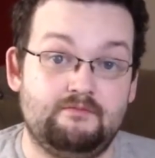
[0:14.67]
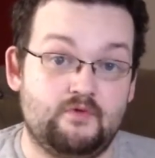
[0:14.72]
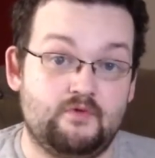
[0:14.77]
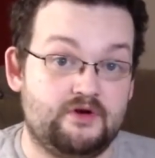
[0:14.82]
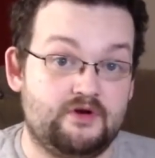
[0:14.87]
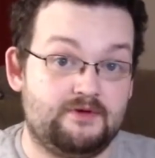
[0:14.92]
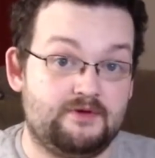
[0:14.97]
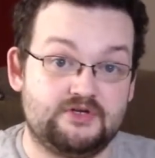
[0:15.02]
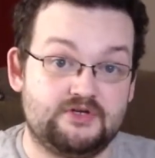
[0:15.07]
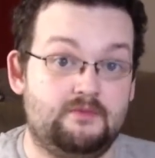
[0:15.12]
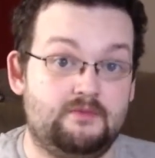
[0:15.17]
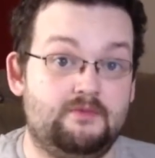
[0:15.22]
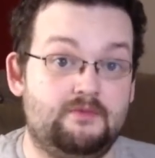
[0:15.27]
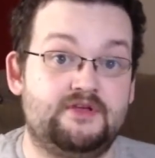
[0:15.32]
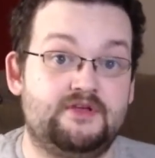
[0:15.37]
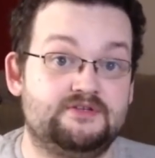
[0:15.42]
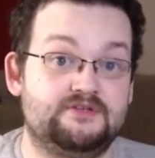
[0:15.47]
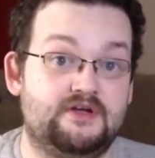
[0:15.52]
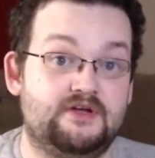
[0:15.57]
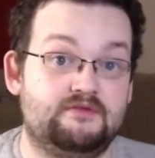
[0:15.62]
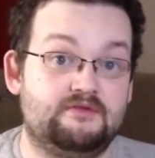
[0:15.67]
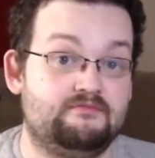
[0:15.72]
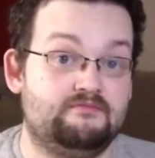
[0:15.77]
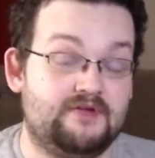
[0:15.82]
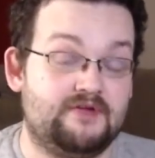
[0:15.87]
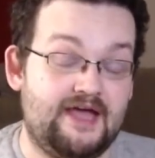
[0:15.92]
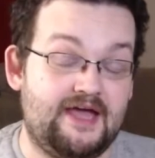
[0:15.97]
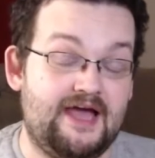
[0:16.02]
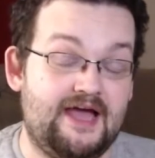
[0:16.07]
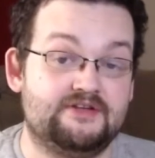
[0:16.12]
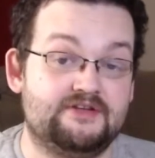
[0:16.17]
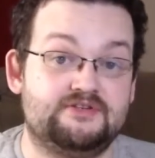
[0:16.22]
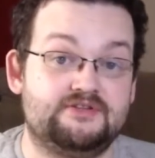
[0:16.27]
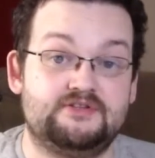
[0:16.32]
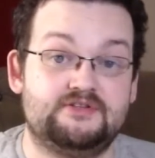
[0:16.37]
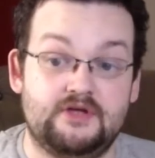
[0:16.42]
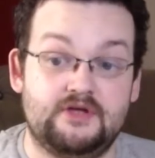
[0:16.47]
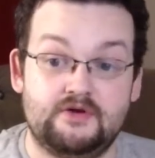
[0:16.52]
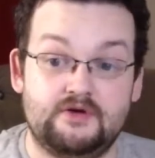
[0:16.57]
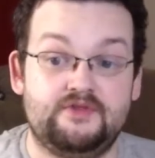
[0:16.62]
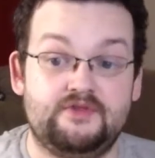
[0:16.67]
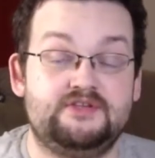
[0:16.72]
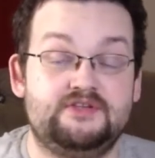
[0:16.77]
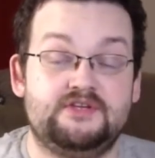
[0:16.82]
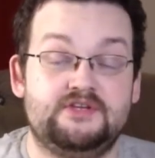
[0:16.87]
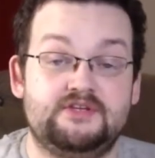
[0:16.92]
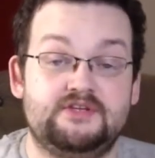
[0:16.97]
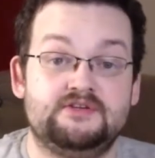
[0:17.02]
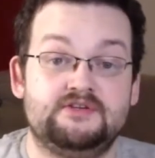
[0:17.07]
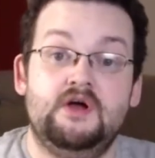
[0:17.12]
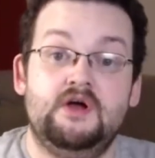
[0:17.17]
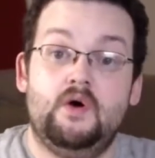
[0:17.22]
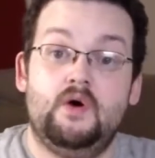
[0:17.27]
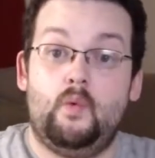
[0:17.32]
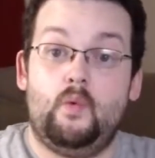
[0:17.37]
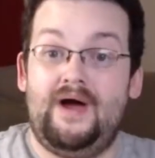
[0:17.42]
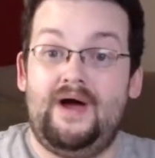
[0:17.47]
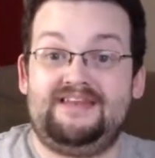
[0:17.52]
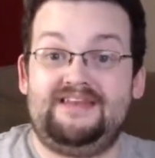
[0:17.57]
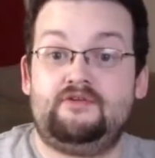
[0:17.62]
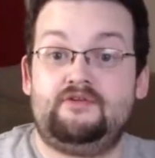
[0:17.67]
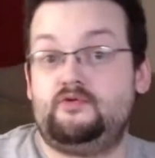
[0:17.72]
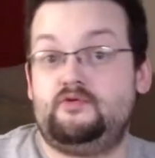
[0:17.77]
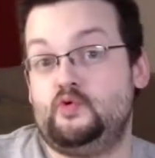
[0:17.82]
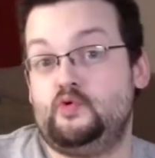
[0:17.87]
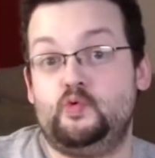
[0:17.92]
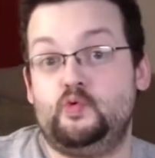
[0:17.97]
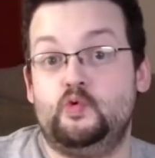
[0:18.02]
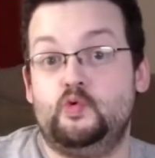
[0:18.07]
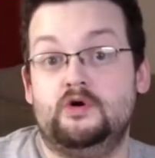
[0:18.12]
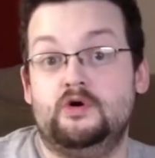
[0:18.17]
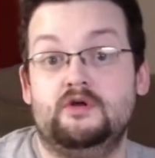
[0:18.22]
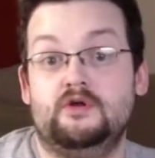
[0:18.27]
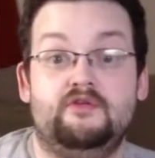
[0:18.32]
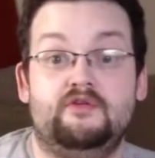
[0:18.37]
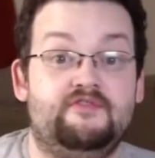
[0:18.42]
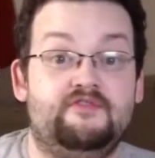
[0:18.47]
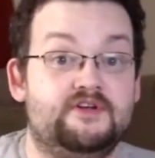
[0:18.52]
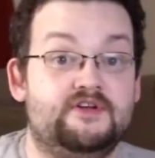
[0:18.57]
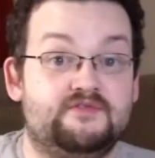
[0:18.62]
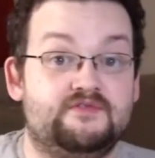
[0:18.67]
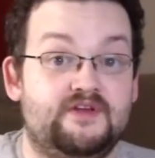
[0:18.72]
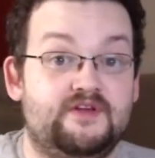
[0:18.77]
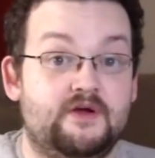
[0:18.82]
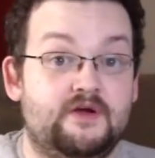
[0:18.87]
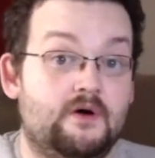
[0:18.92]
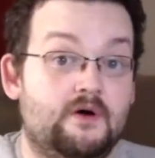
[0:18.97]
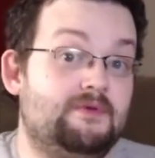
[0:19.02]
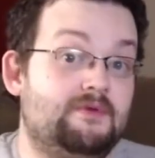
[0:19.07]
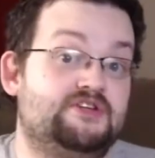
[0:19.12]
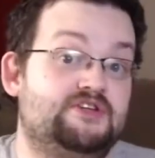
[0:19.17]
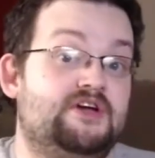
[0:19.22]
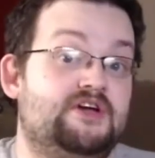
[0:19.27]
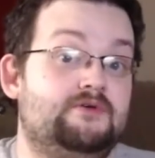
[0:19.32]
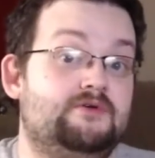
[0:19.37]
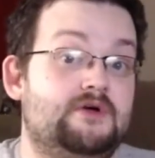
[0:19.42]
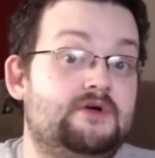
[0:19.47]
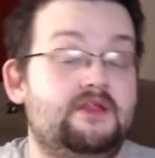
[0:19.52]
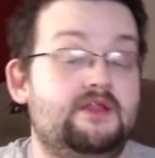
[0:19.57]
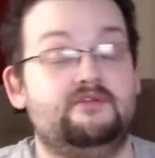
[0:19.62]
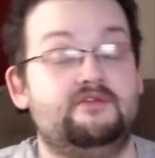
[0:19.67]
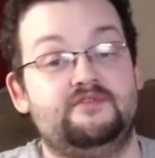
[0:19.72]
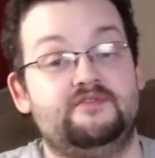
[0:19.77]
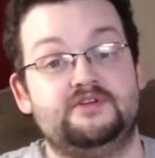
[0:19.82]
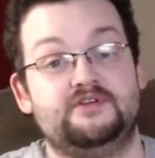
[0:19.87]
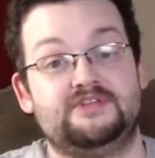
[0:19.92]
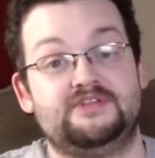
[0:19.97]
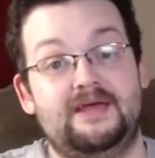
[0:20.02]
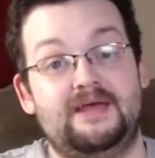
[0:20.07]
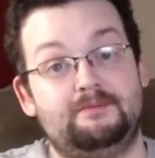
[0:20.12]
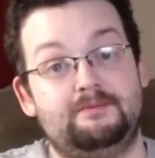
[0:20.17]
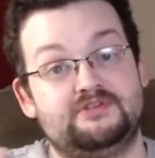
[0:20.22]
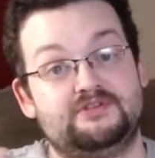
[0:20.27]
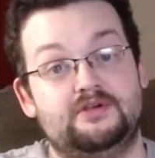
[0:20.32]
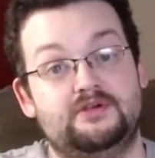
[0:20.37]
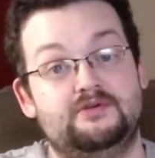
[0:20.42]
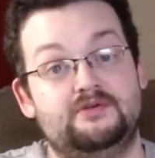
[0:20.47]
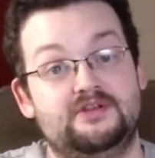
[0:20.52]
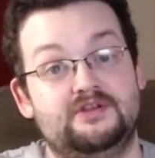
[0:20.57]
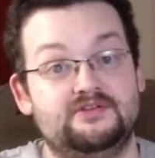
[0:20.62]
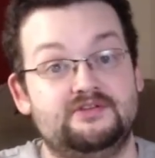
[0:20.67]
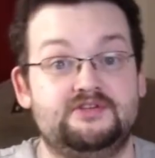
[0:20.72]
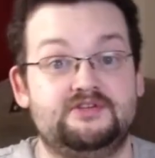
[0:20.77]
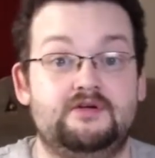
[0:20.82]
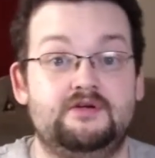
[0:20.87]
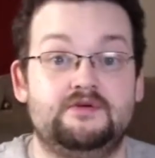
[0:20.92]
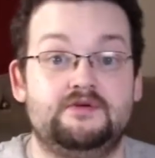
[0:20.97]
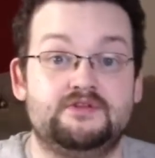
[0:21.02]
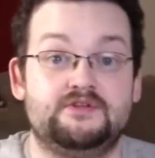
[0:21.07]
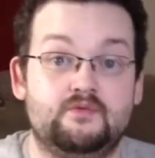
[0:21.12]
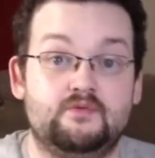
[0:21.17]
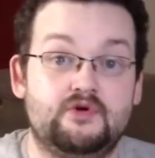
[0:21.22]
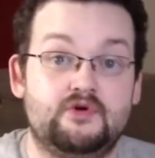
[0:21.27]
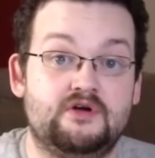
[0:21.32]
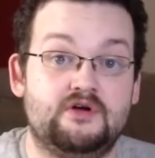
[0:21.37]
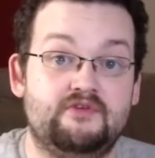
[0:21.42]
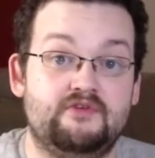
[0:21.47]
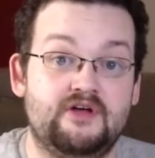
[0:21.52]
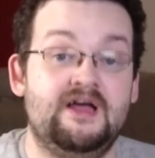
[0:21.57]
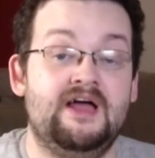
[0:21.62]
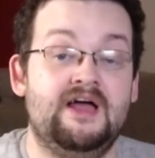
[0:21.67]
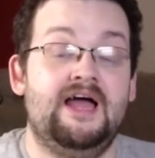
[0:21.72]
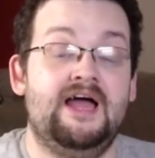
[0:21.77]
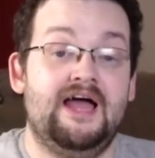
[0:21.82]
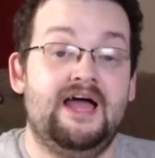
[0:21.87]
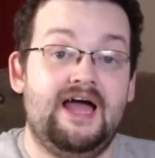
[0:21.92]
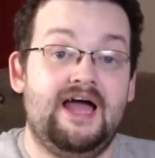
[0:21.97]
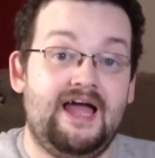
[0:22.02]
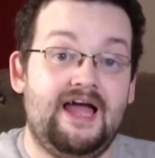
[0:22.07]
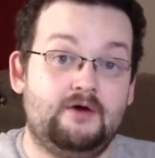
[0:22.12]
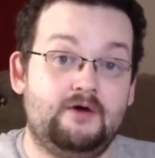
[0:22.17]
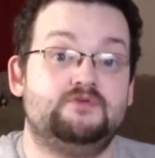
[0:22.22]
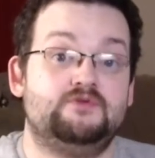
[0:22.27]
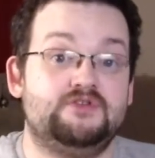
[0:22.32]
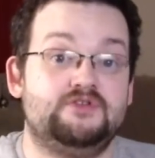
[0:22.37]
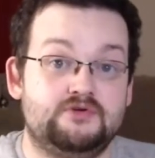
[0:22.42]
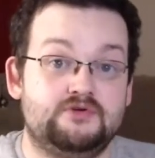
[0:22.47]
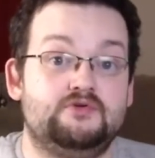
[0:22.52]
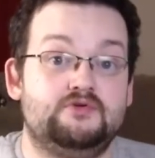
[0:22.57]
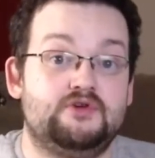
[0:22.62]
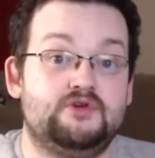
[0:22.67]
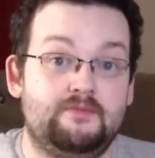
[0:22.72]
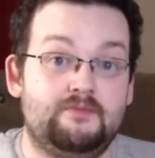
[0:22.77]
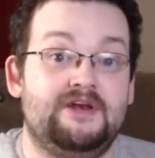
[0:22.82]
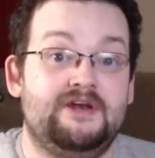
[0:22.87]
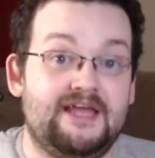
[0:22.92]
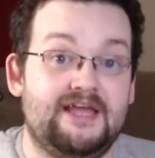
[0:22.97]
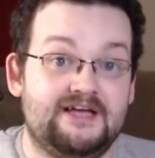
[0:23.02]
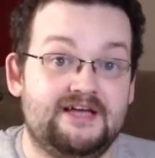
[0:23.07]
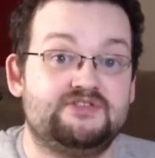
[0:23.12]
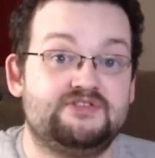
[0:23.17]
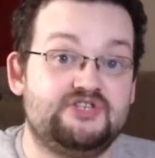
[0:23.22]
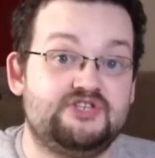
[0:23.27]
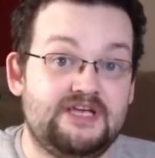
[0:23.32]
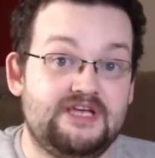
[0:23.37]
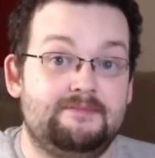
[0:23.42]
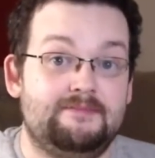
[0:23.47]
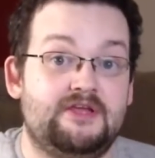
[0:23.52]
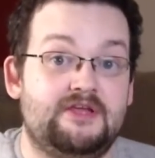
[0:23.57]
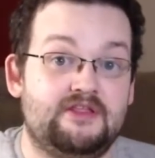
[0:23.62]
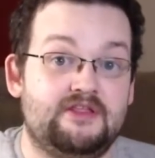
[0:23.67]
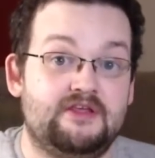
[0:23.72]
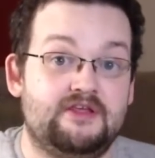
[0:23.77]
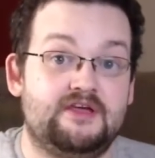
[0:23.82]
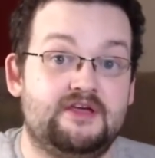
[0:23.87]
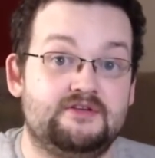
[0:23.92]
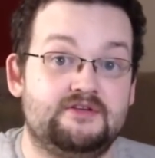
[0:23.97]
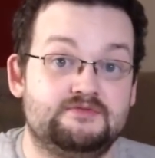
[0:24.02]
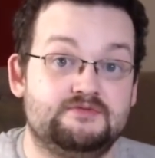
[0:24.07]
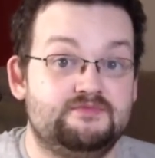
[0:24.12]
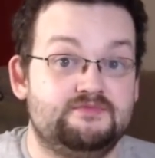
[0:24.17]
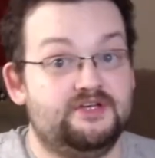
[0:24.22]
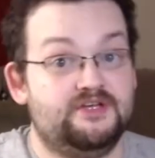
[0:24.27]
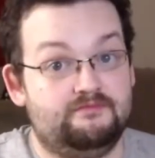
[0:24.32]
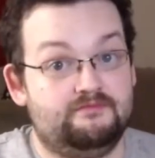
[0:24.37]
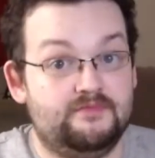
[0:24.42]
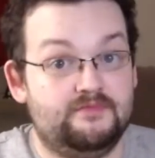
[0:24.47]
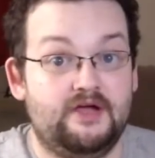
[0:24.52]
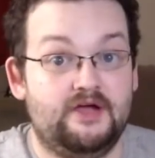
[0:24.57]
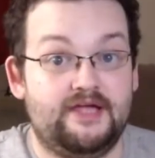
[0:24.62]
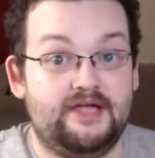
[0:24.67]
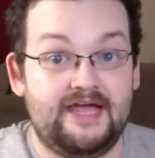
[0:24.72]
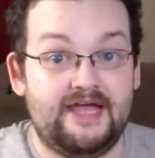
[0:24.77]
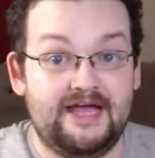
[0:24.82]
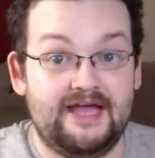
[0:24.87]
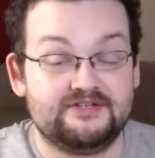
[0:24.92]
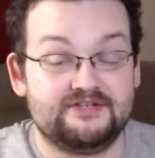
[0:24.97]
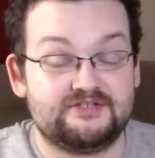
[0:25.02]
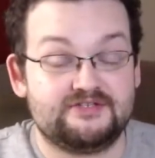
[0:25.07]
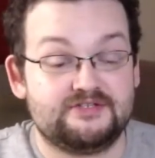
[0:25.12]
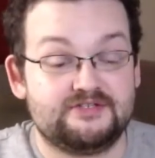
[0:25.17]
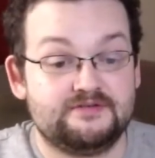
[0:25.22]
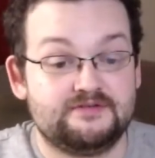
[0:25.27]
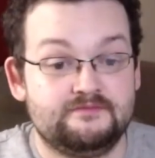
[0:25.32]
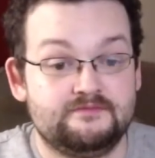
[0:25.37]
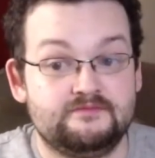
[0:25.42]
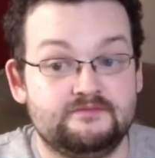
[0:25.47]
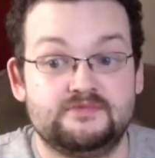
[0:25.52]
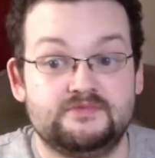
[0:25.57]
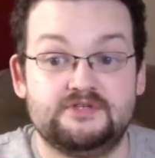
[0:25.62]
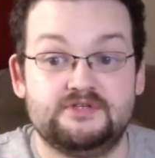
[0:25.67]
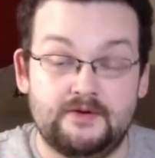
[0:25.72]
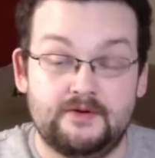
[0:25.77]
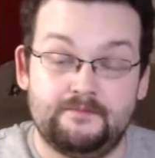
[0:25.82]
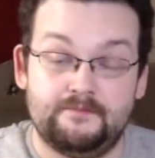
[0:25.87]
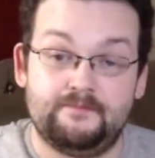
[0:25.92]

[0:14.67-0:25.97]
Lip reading: One of the most common things I get asked. So this is WAT Do, the first video on my channel, and the first episode in a series that will cover how to do commonly asked GMing things that I get asked. So,